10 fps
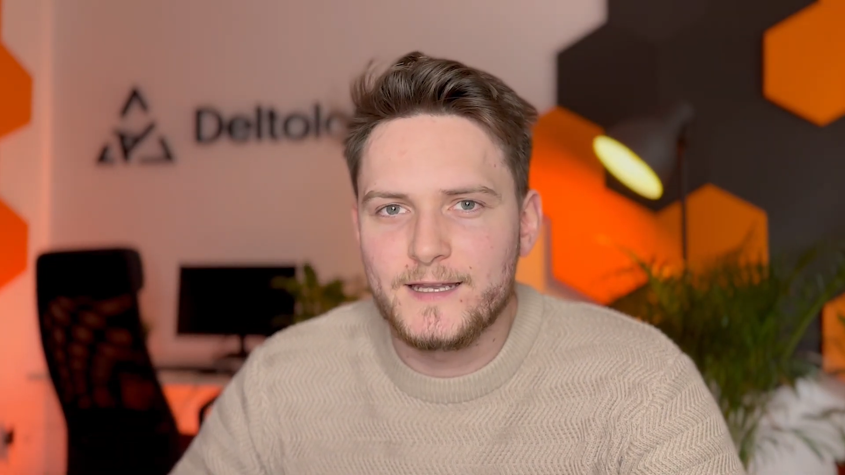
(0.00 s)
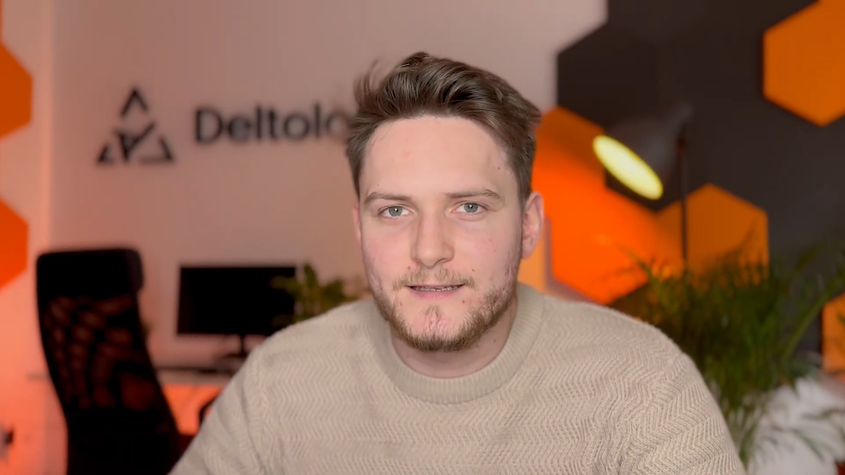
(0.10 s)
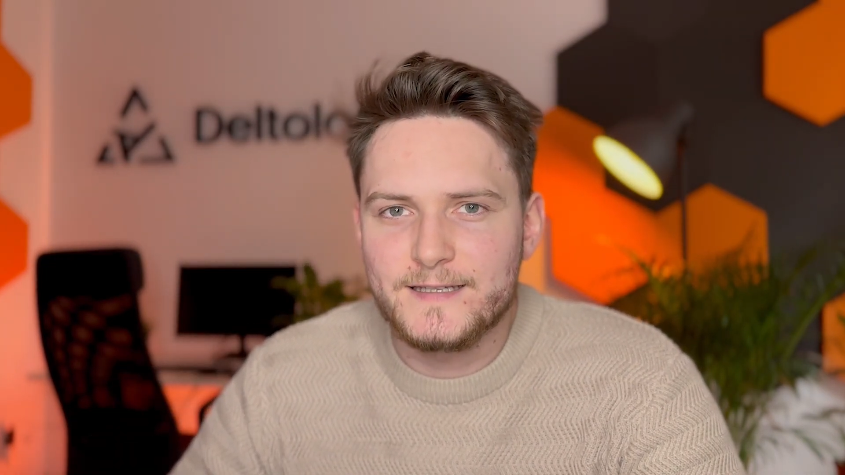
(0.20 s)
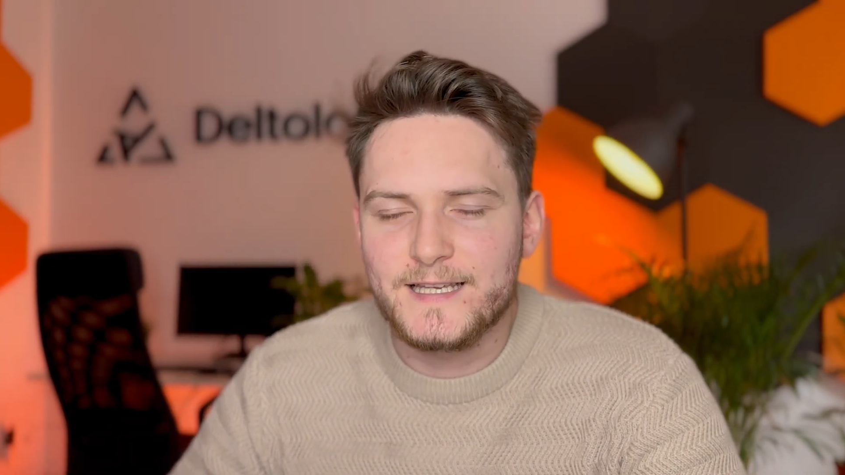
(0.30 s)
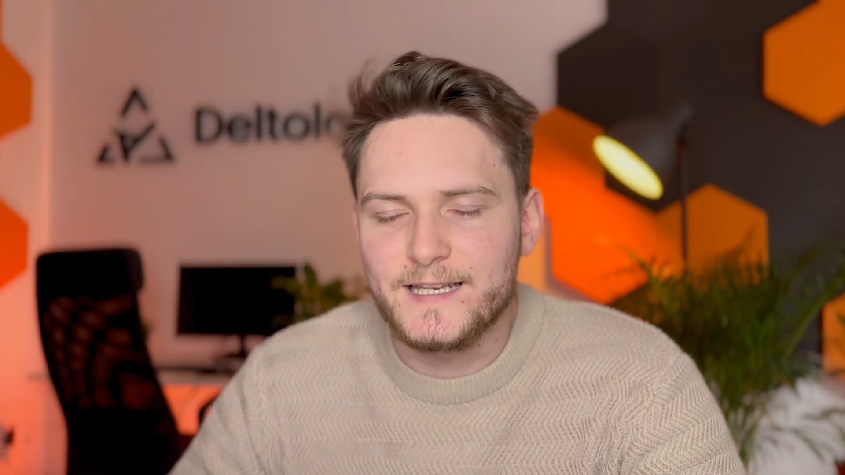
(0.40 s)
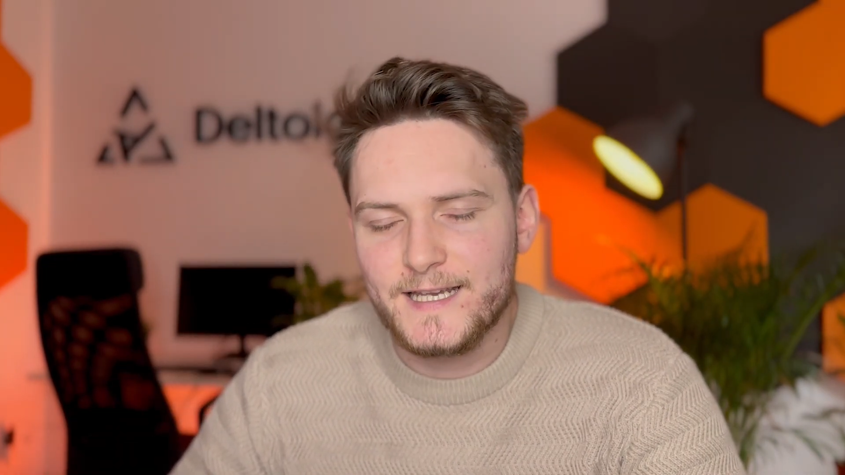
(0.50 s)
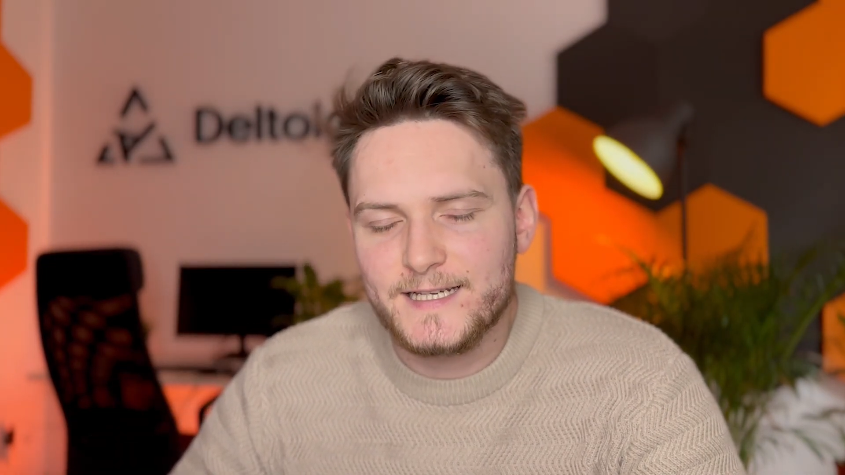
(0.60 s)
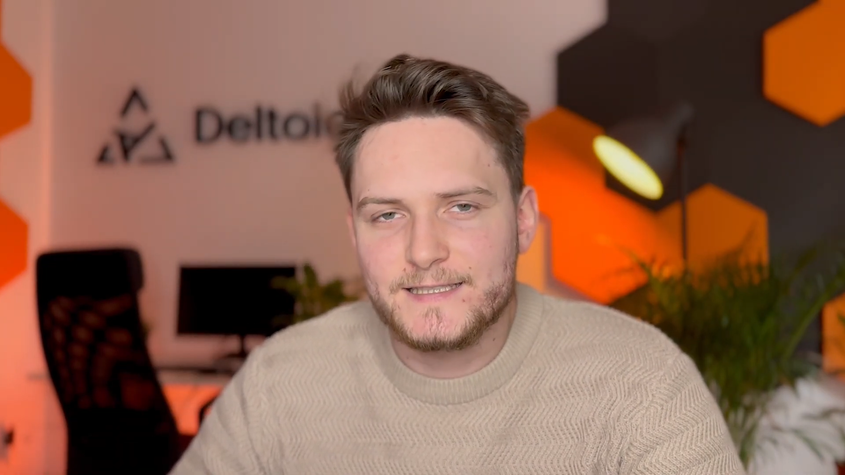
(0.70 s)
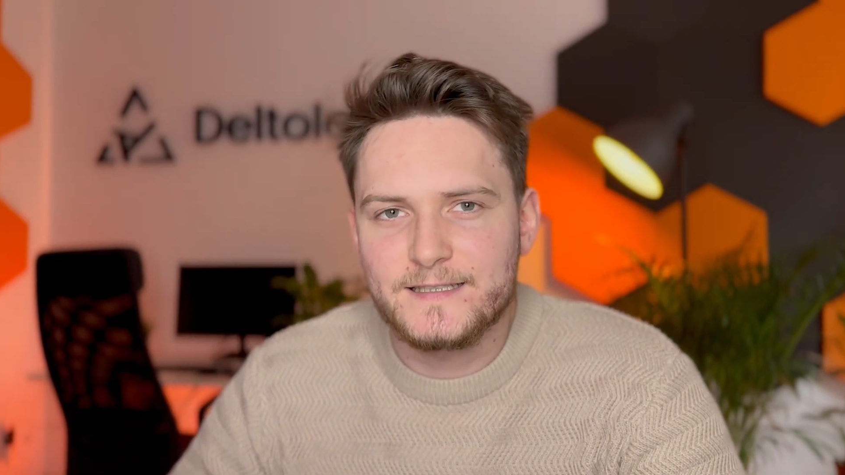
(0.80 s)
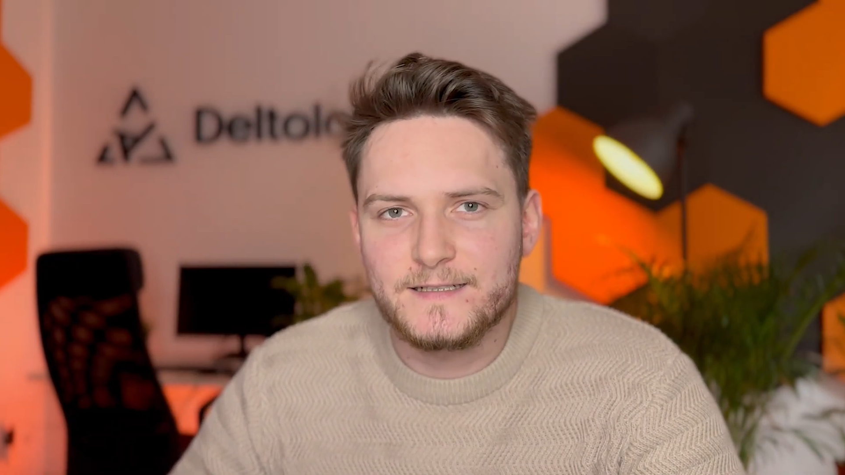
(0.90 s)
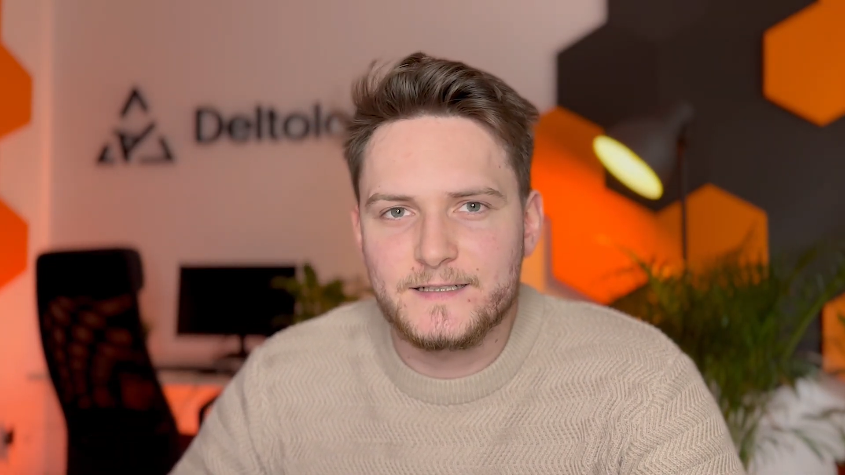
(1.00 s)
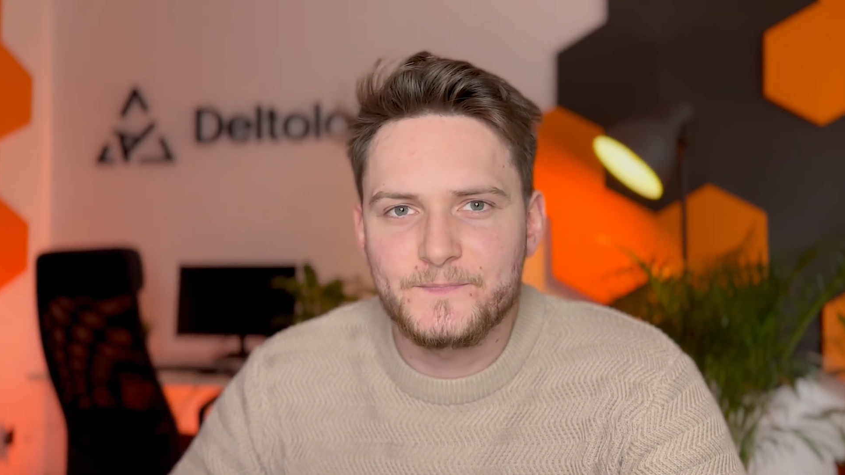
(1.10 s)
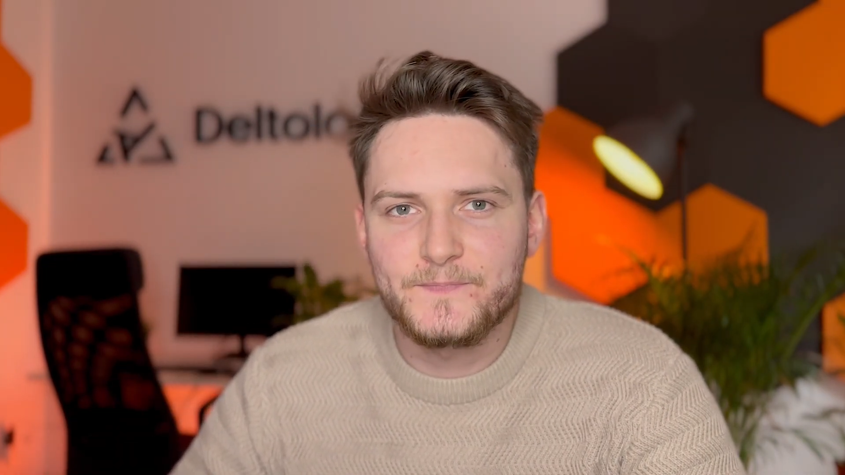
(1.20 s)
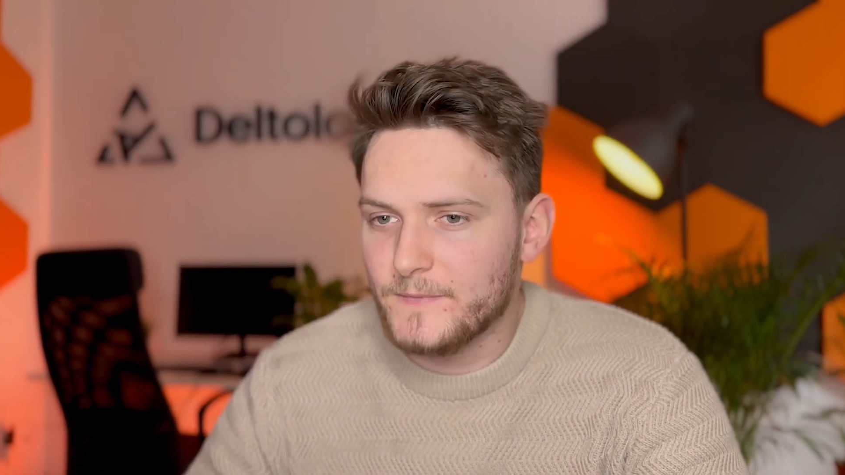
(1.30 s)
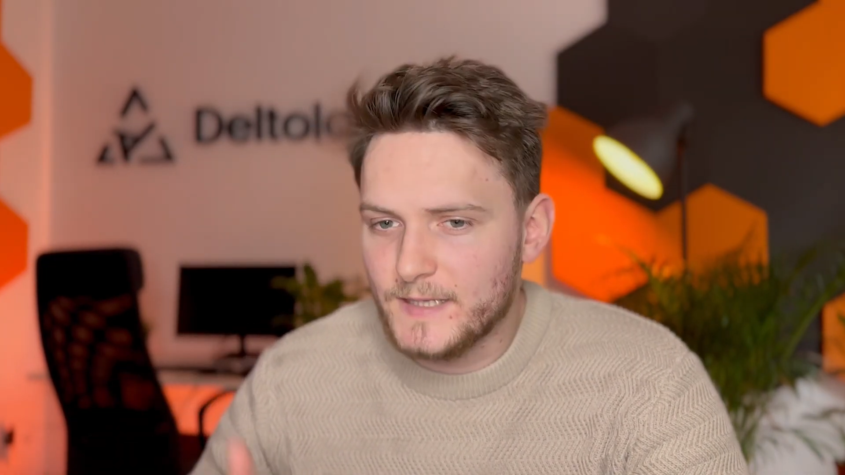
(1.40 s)
this and next
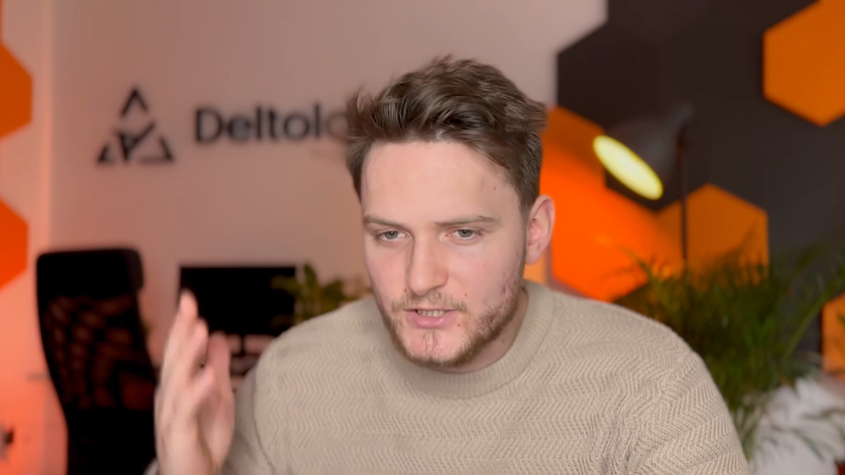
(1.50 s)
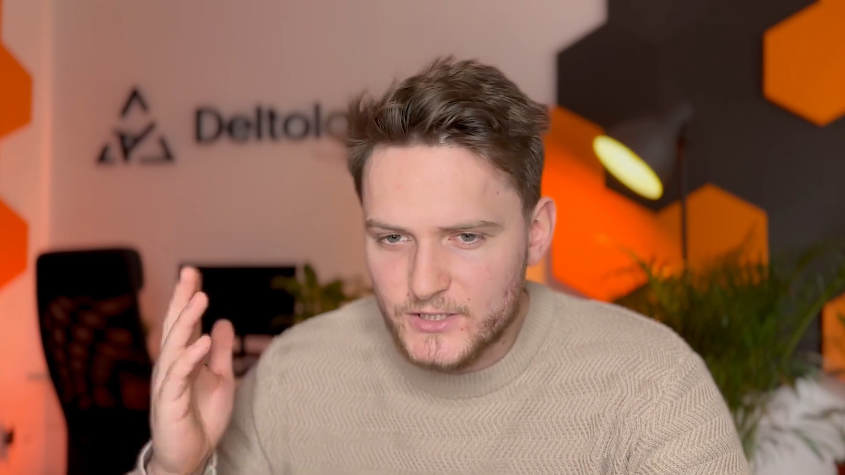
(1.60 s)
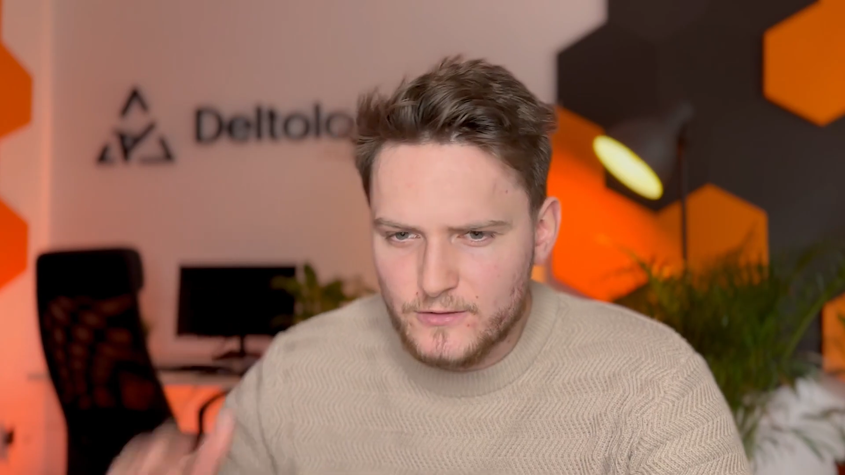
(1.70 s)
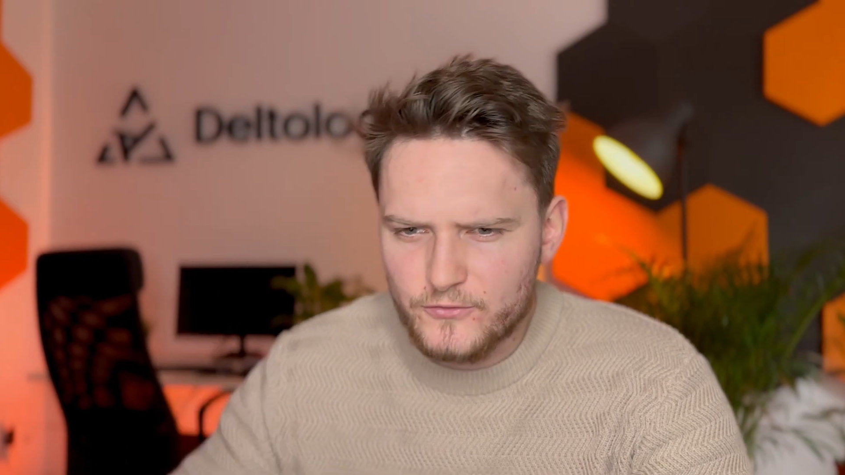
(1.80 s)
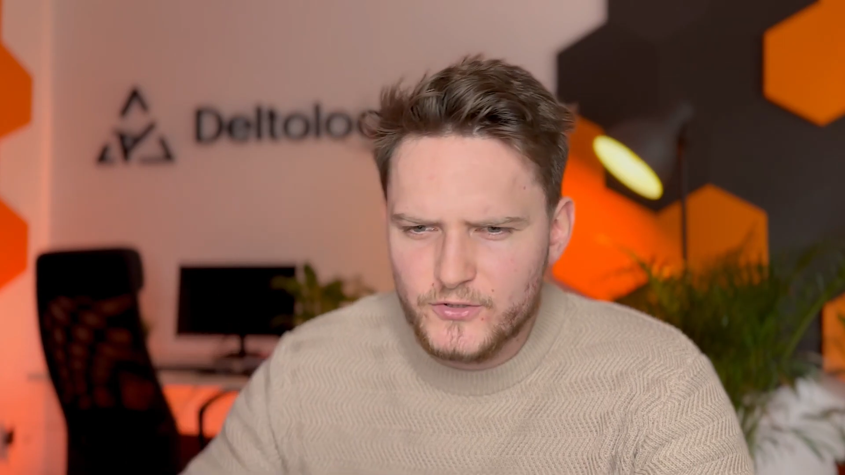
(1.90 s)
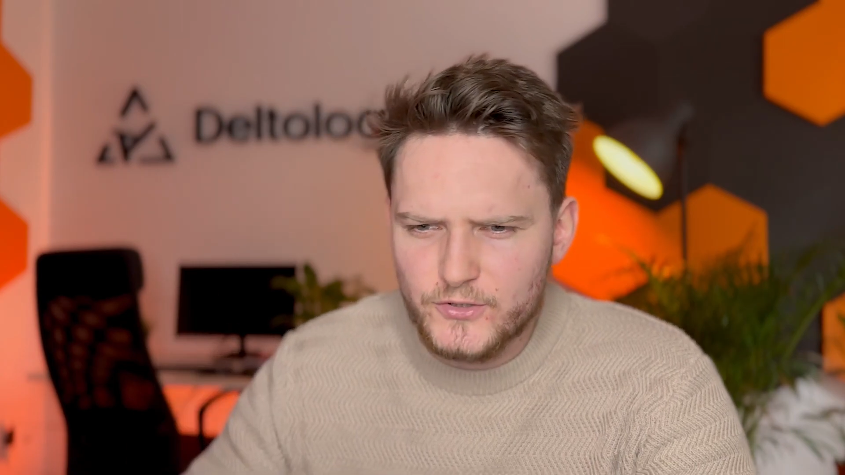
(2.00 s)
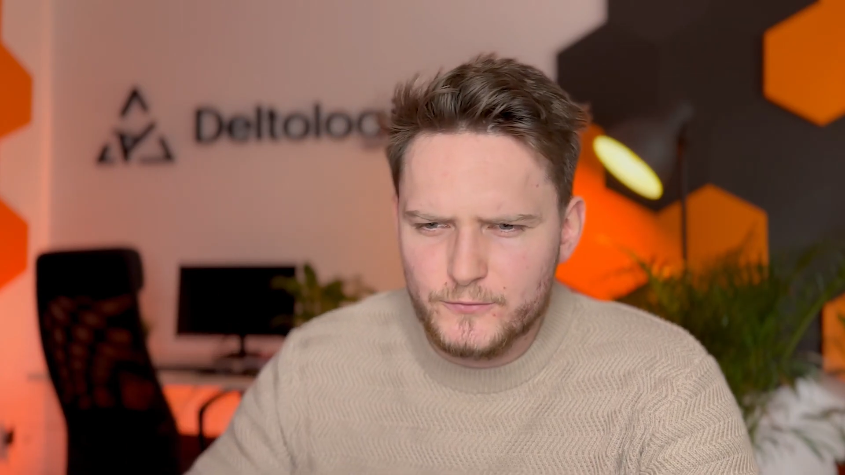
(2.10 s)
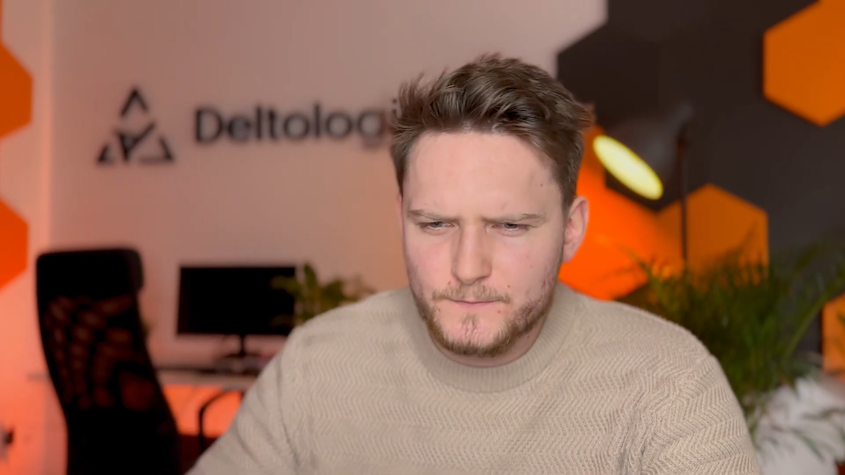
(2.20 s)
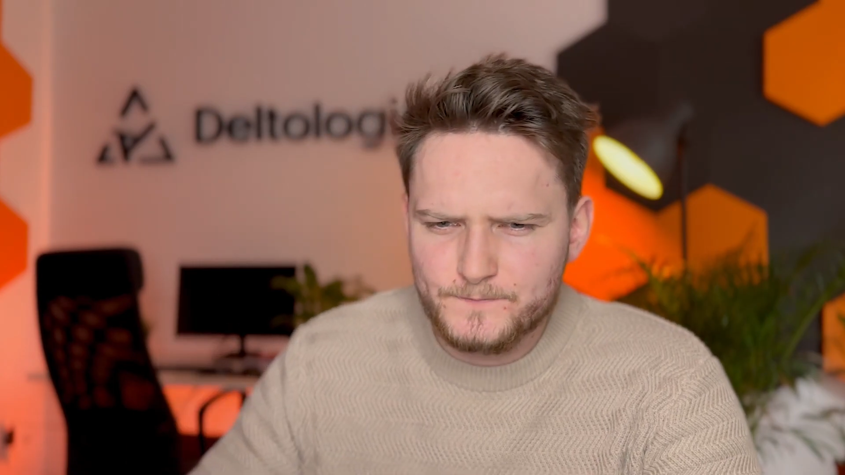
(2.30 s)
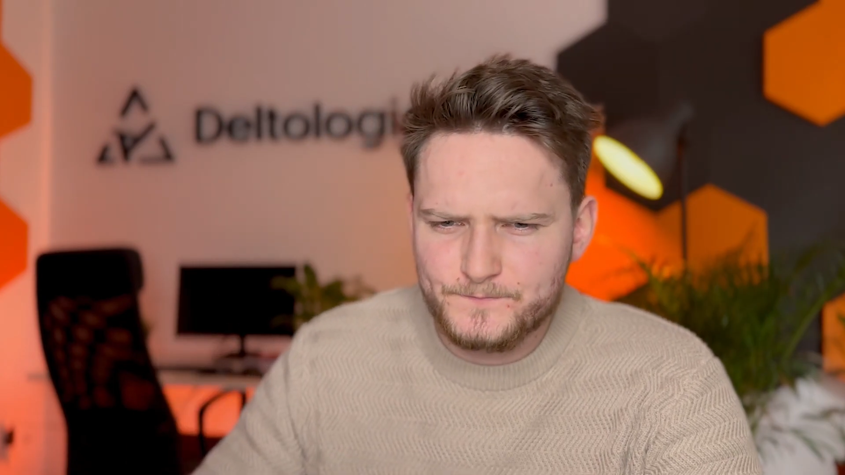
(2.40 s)
year. Let's just continue.